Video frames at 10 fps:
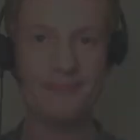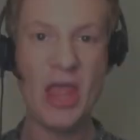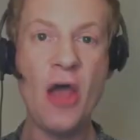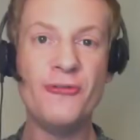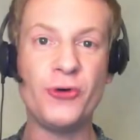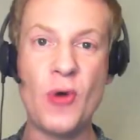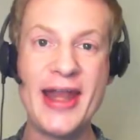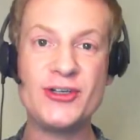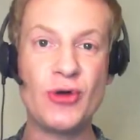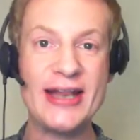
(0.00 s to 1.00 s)
For any
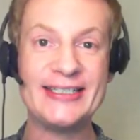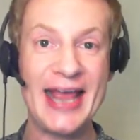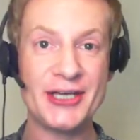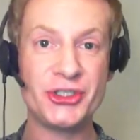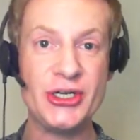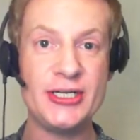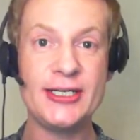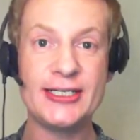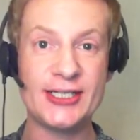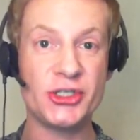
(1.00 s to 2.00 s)
transaction,
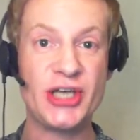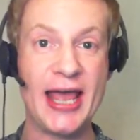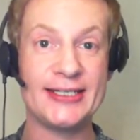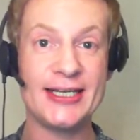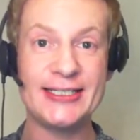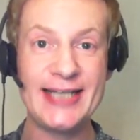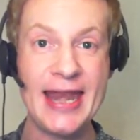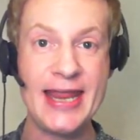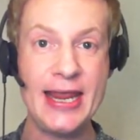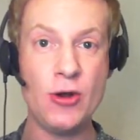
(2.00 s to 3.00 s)
such as
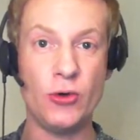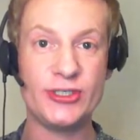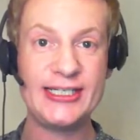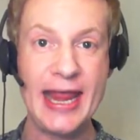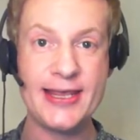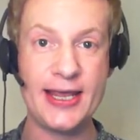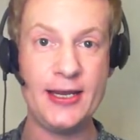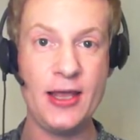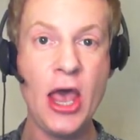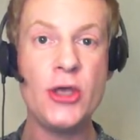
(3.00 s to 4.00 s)
sending or staking,
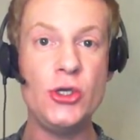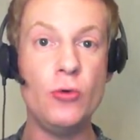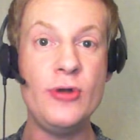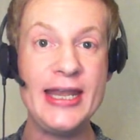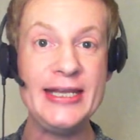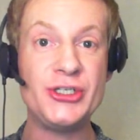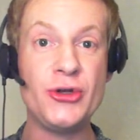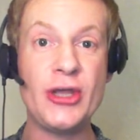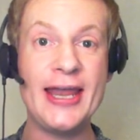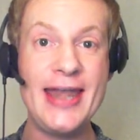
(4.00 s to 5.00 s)
you'll need to
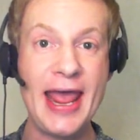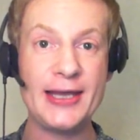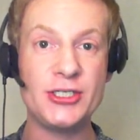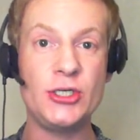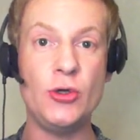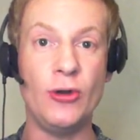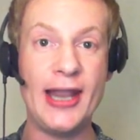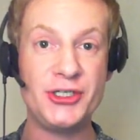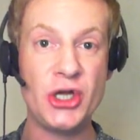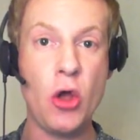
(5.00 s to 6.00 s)
connect your
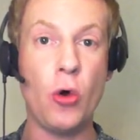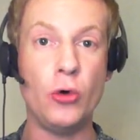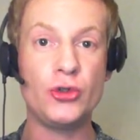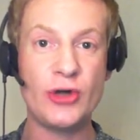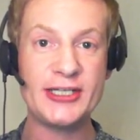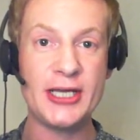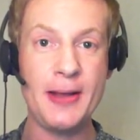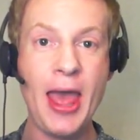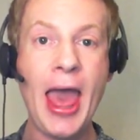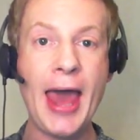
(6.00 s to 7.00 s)
Ledger or Trezor
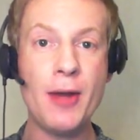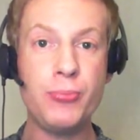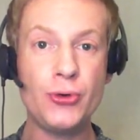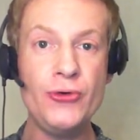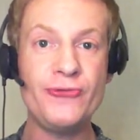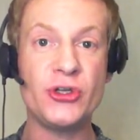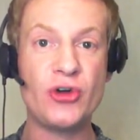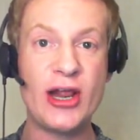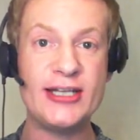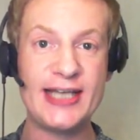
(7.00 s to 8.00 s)
and approve the
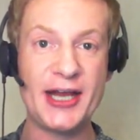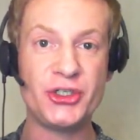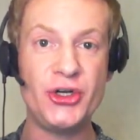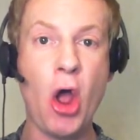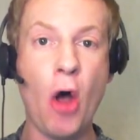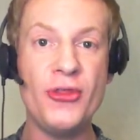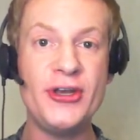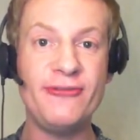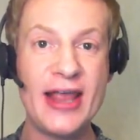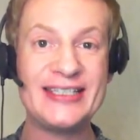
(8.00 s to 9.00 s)
transaction on the
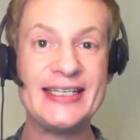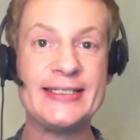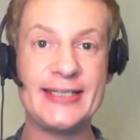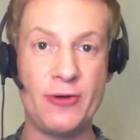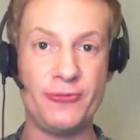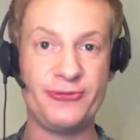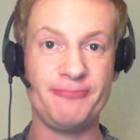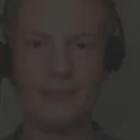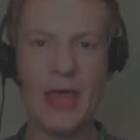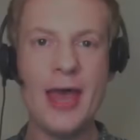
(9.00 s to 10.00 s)
device itself.
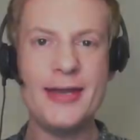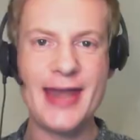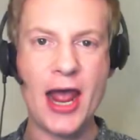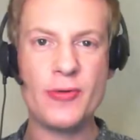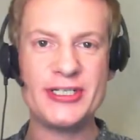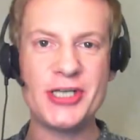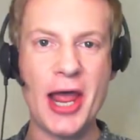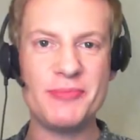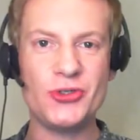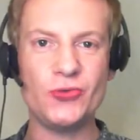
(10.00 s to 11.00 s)
Now it's
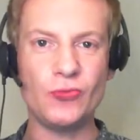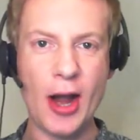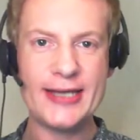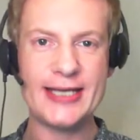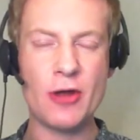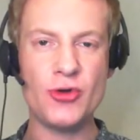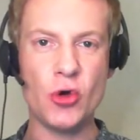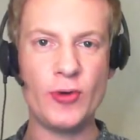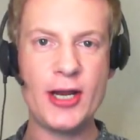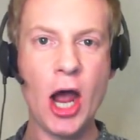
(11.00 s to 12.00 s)
time to write down your
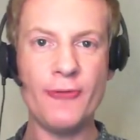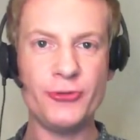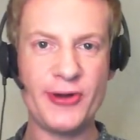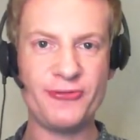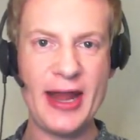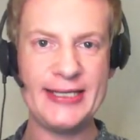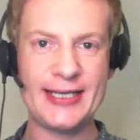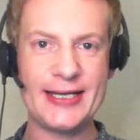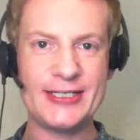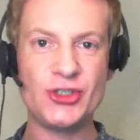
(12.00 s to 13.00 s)
recovery phrase
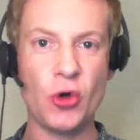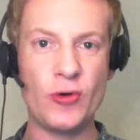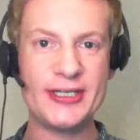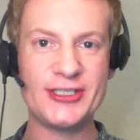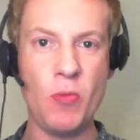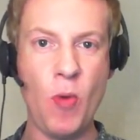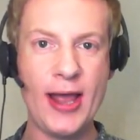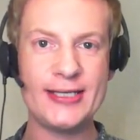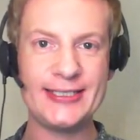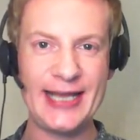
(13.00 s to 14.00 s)
and store it somewhere
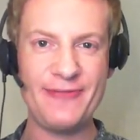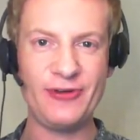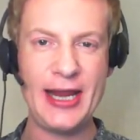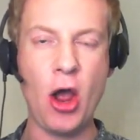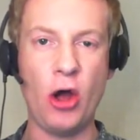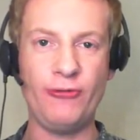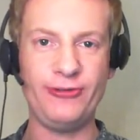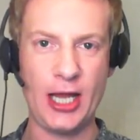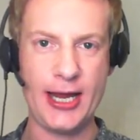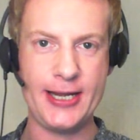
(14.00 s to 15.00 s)
safely
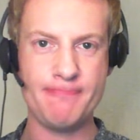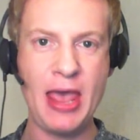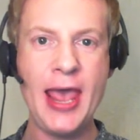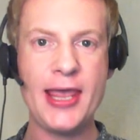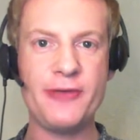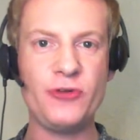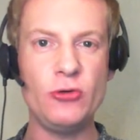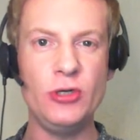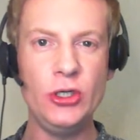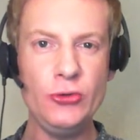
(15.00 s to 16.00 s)
offline. If you
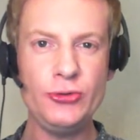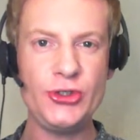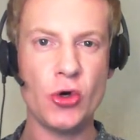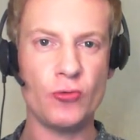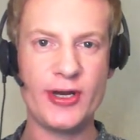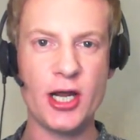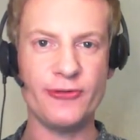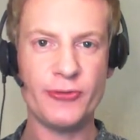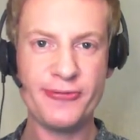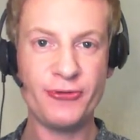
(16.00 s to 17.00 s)
lose your
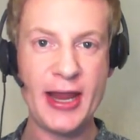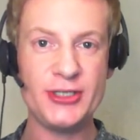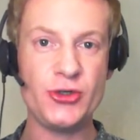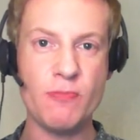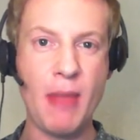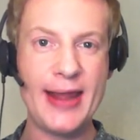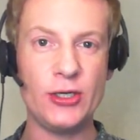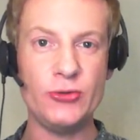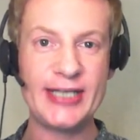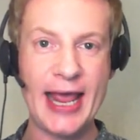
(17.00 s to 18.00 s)
recovery phrase, you might
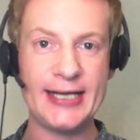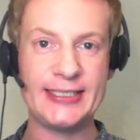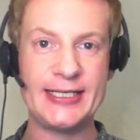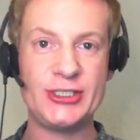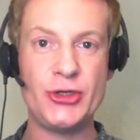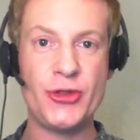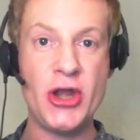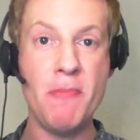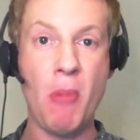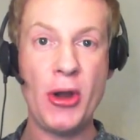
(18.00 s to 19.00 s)
lose access to the
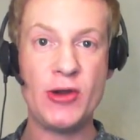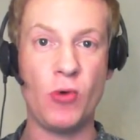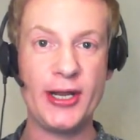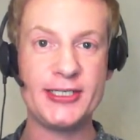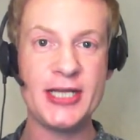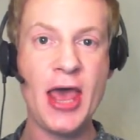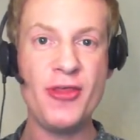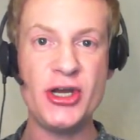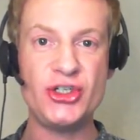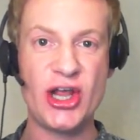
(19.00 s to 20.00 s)
mnemonic wallets that
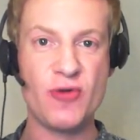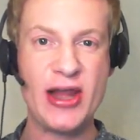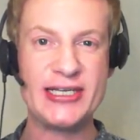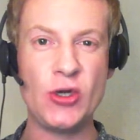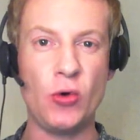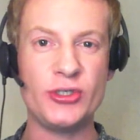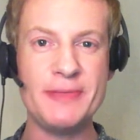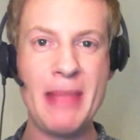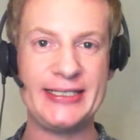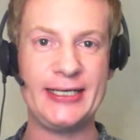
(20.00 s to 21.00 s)
are generated
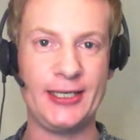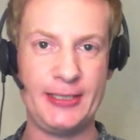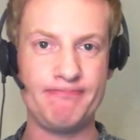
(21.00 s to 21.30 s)
automatically.